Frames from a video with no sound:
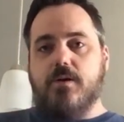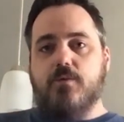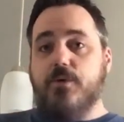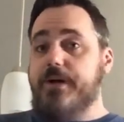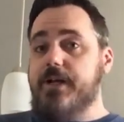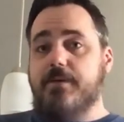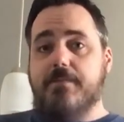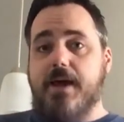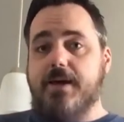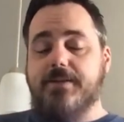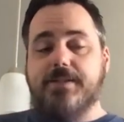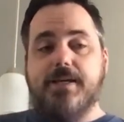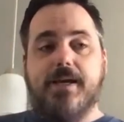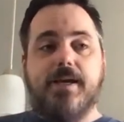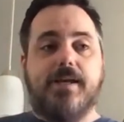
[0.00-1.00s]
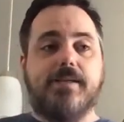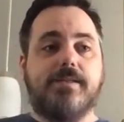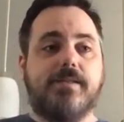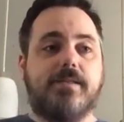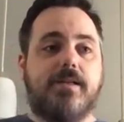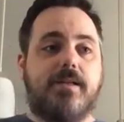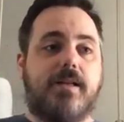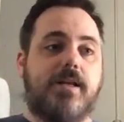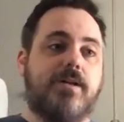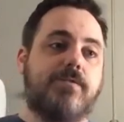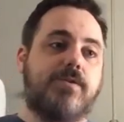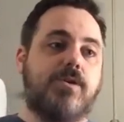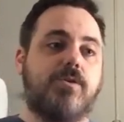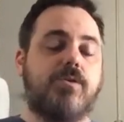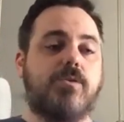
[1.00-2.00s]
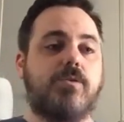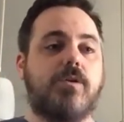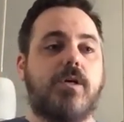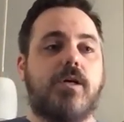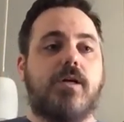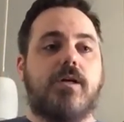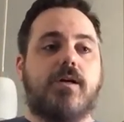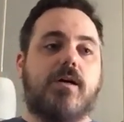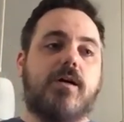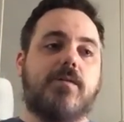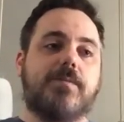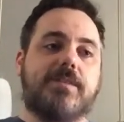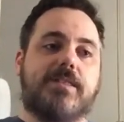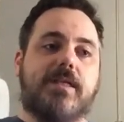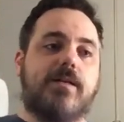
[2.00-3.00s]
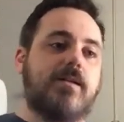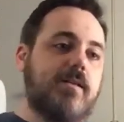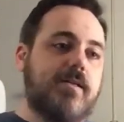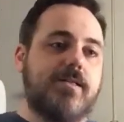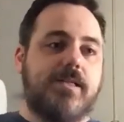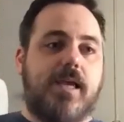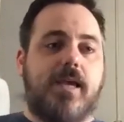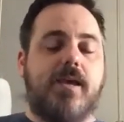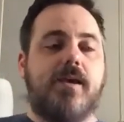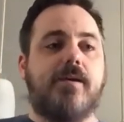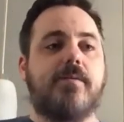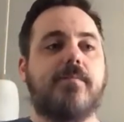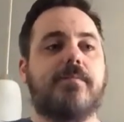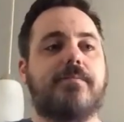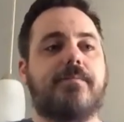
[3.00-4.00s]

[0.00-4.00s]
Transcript: reading, math test, interview, a dental exam,